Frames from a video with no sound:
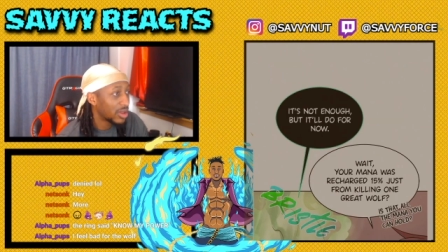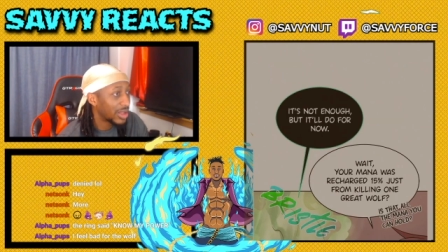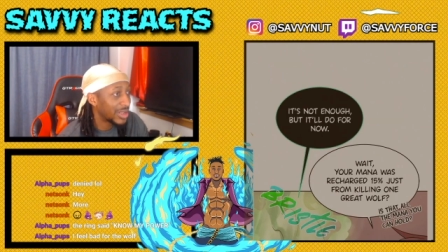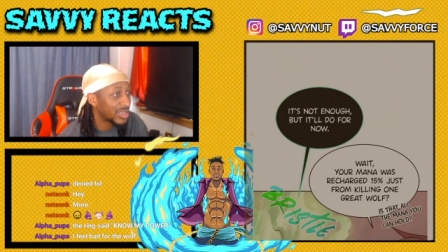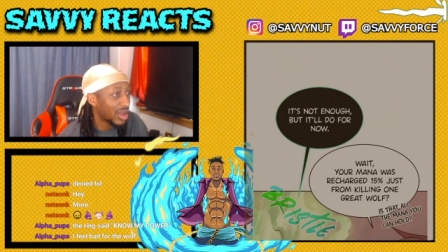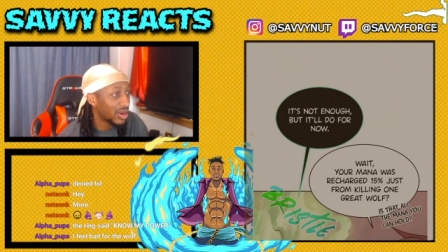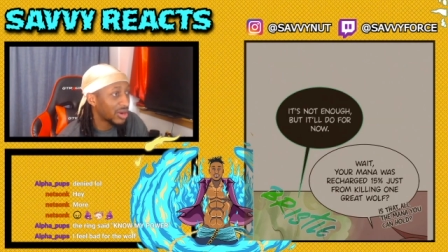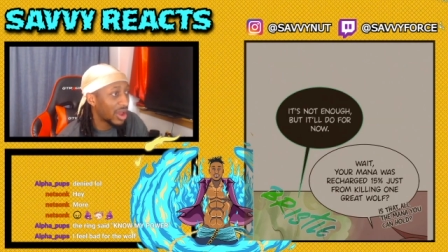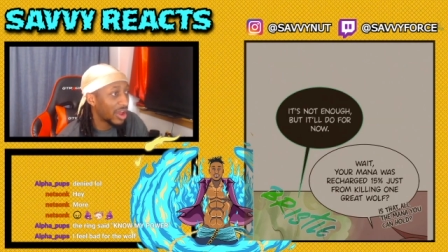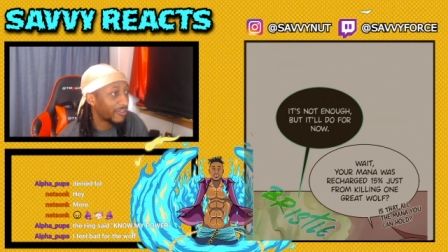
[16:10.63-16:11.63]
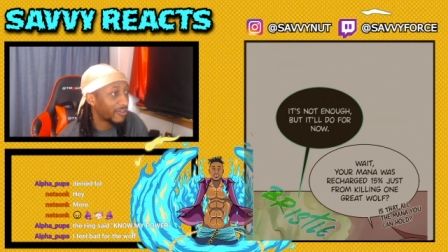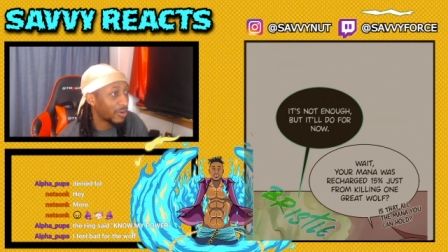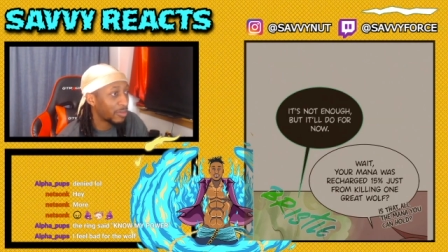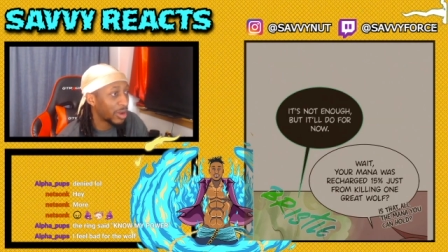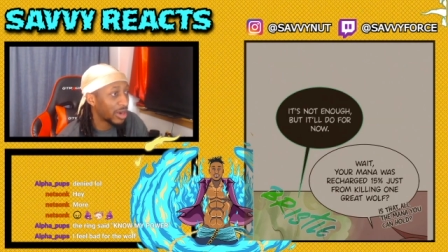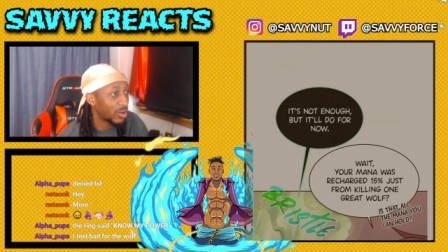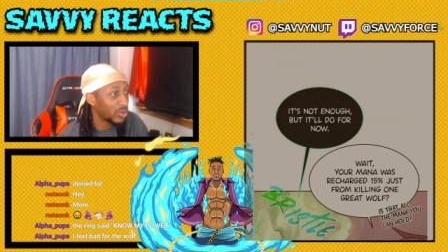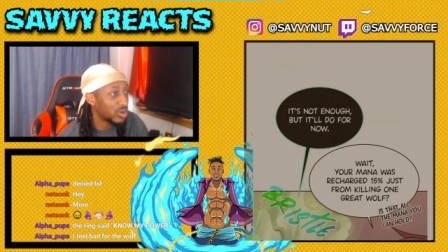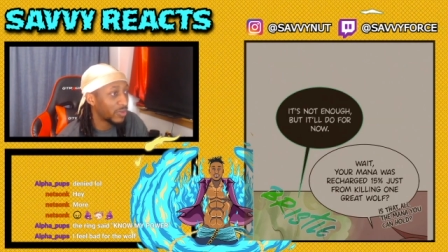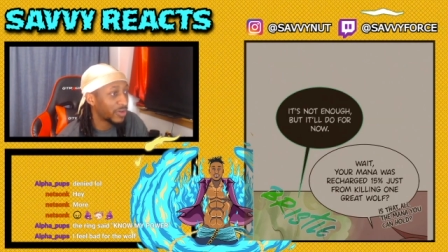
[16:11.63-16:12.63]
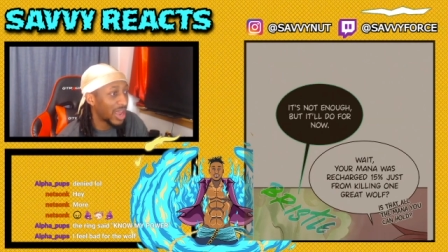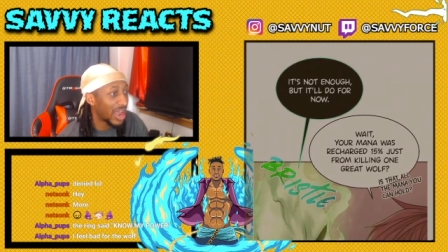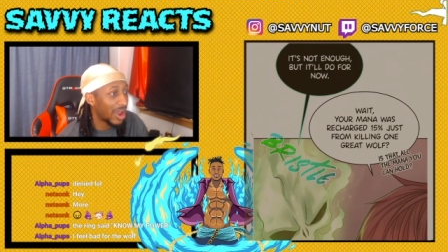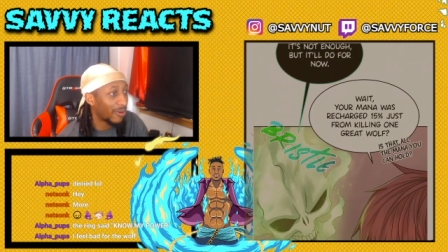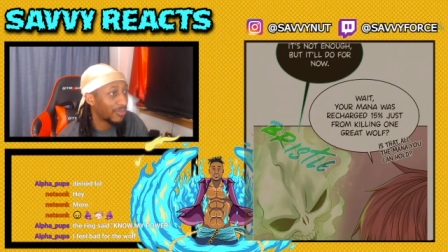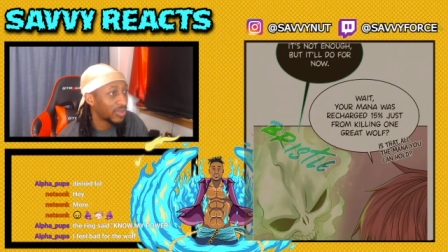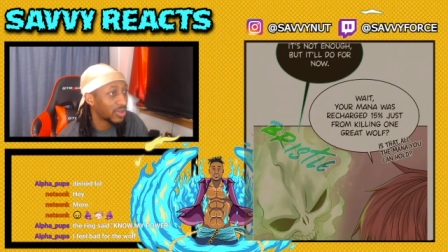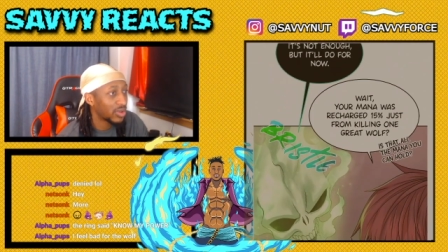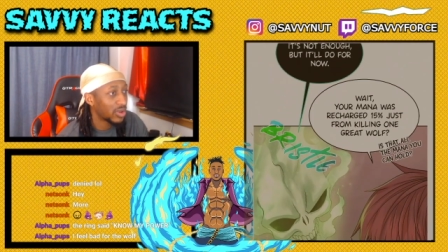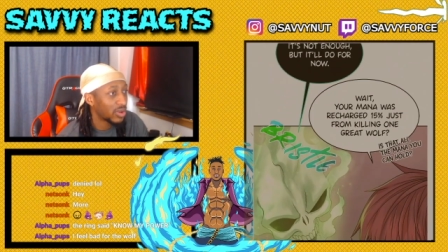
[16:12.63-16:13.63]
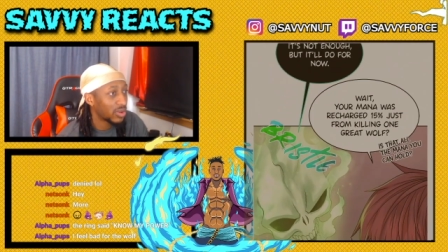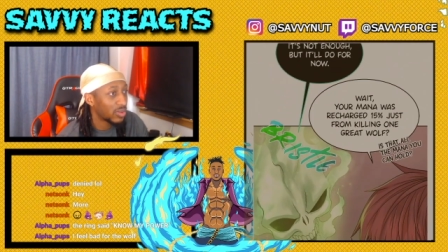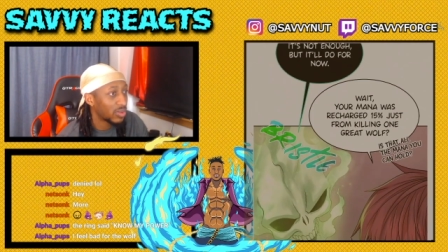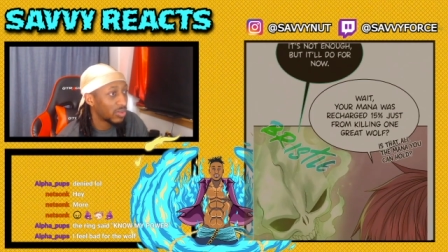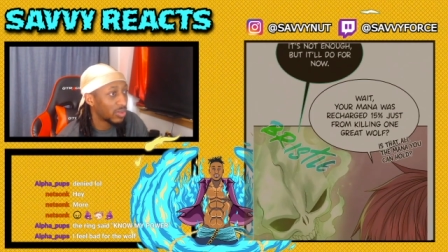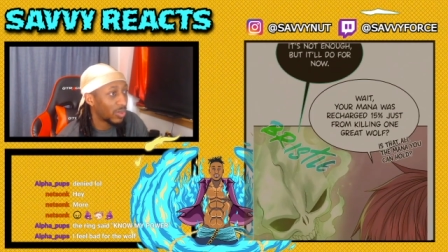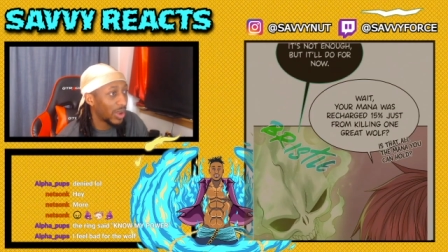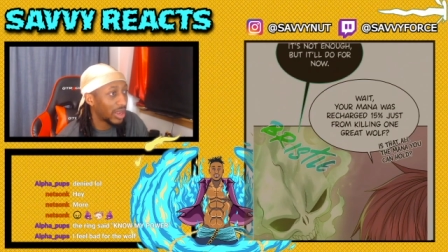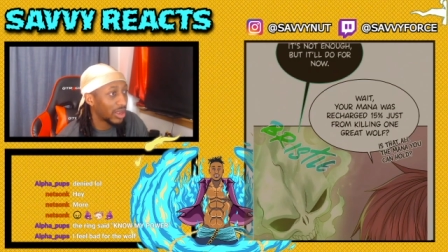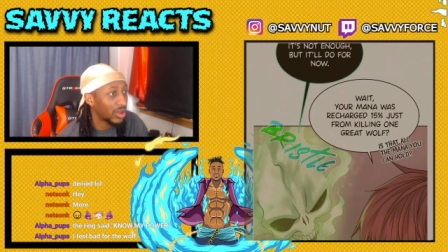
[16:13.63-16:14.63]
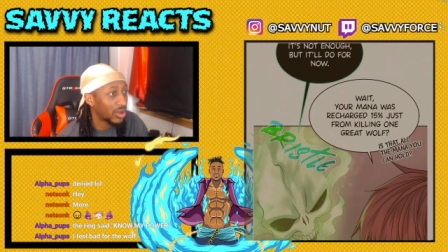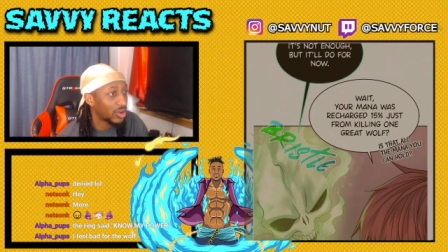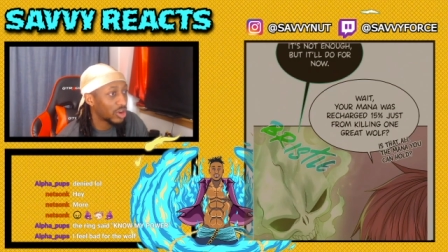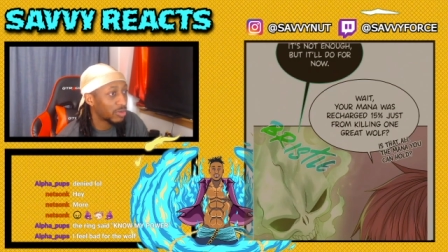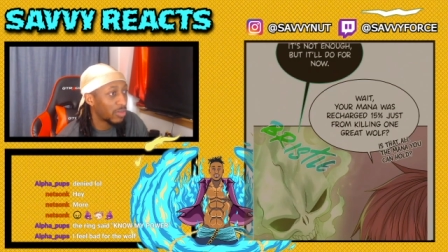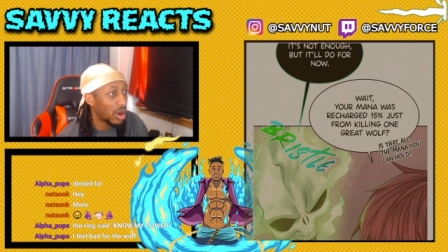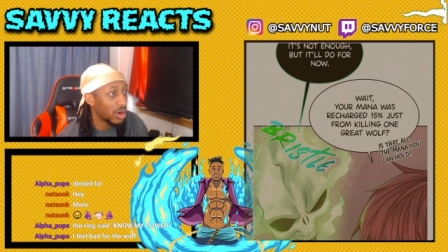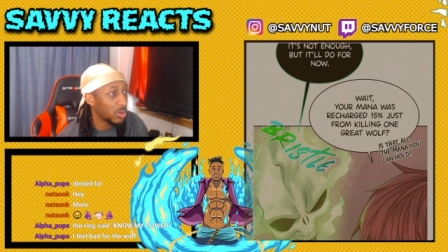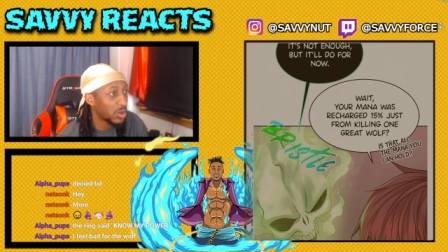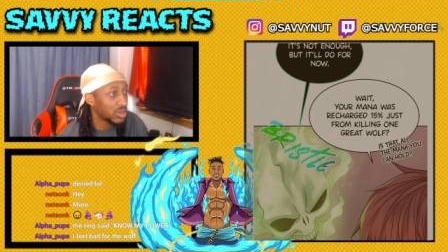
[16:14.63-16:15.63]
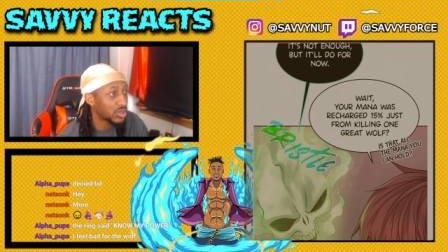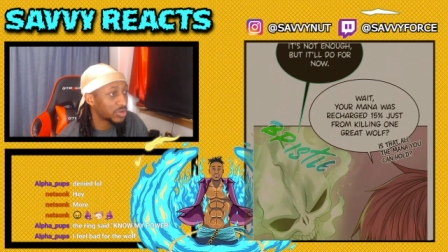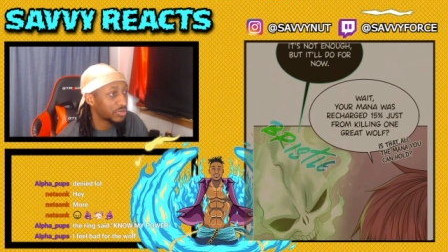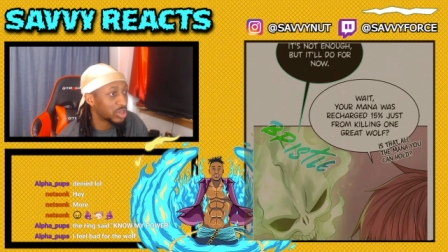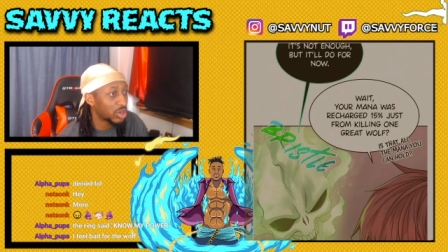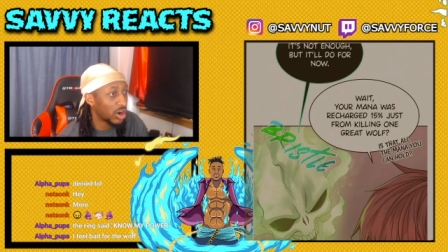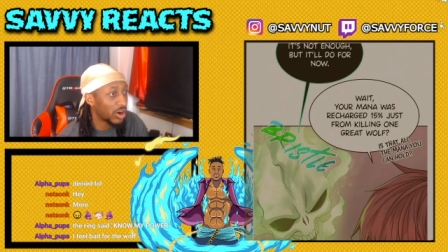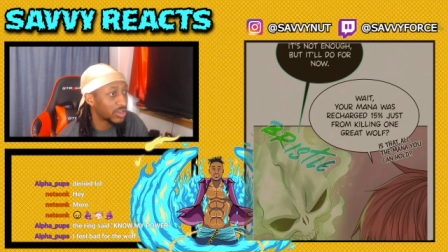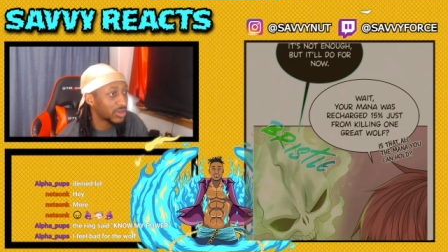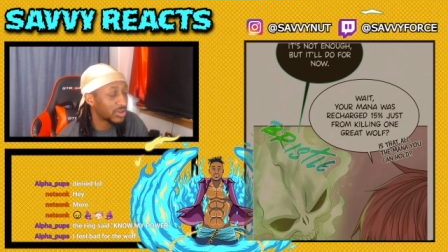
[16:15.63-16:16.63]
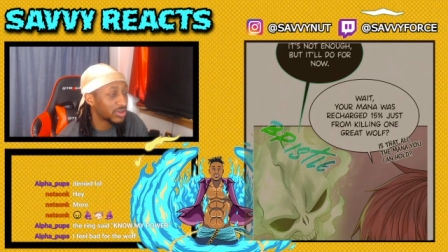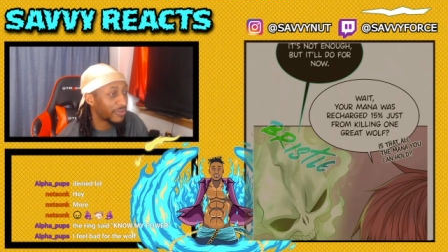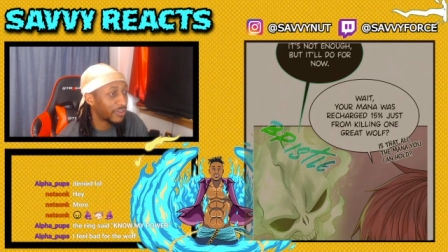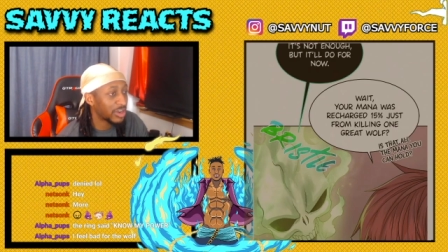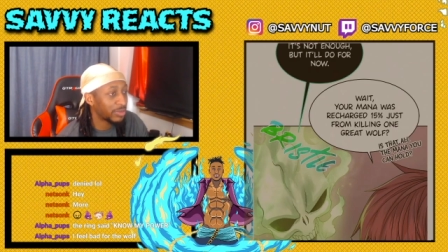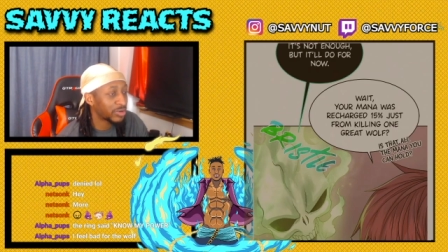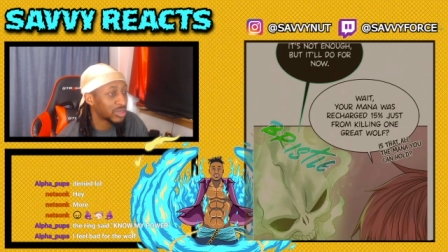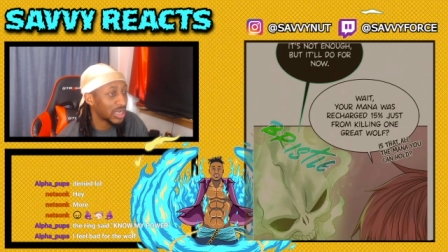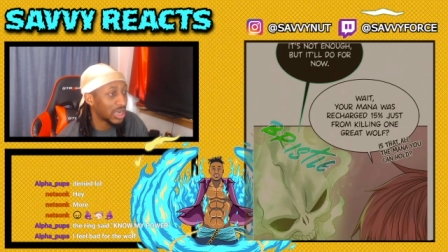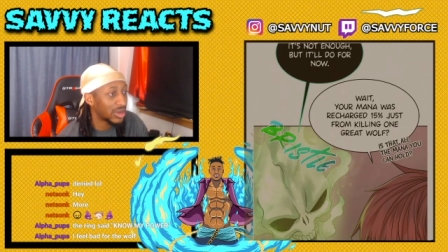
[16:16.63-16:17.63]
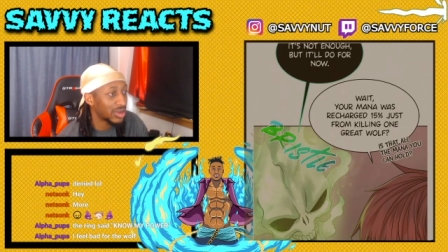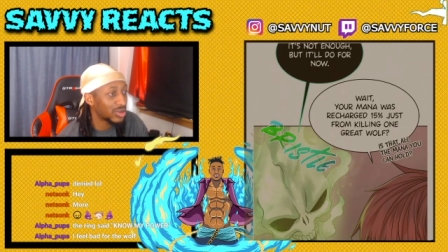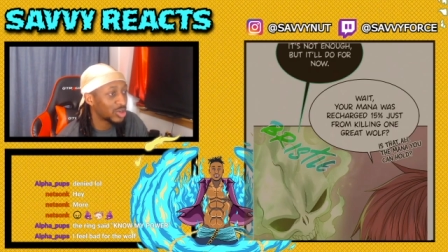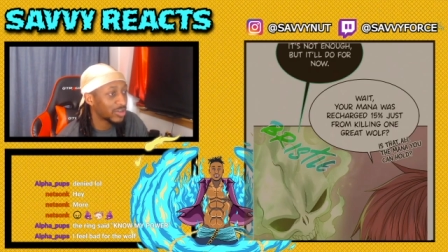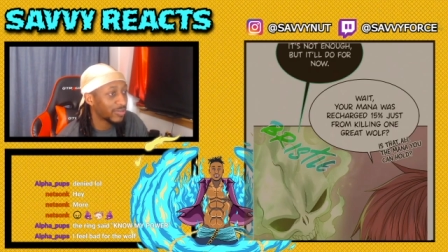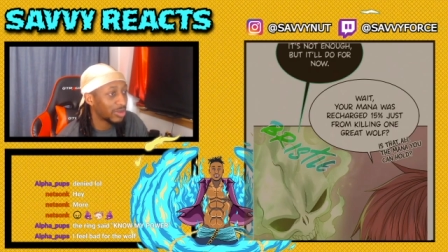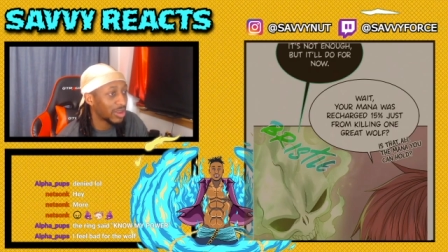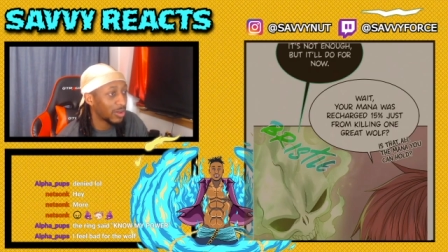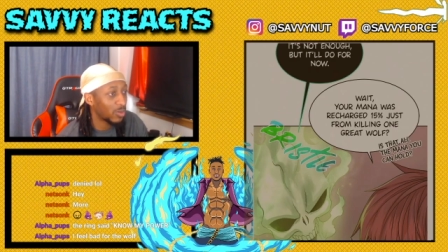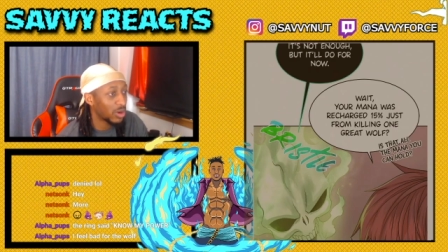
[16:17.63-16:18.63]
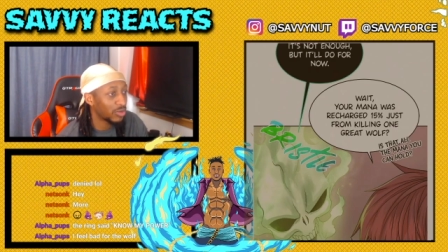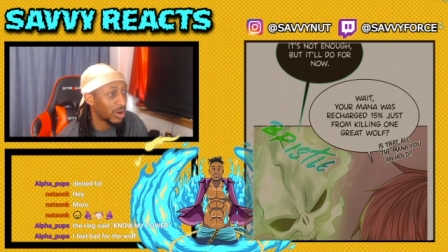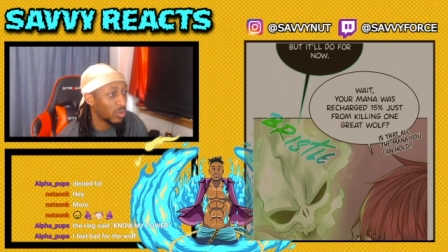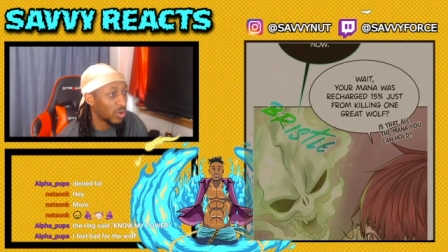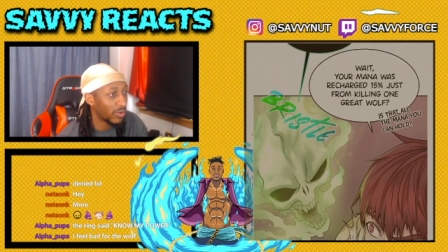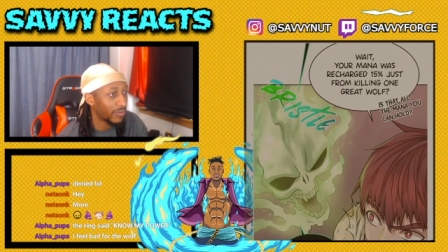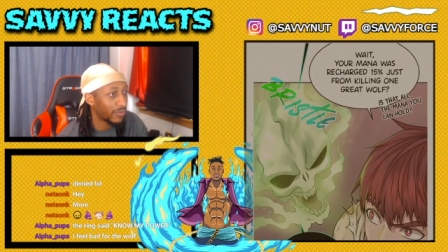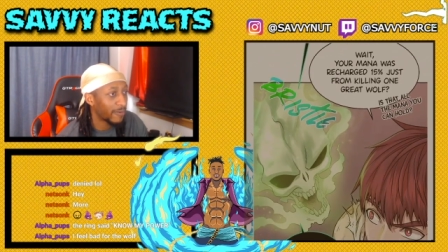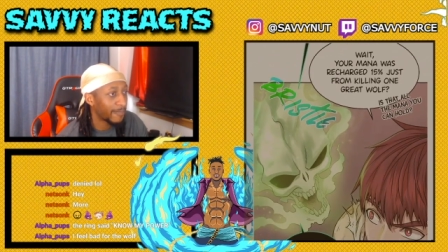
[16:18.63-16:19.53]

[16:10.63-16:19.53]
It's not enough, but it'll do for now. Wait, your mana was recharged to fifteen percent just from killing one great wolf.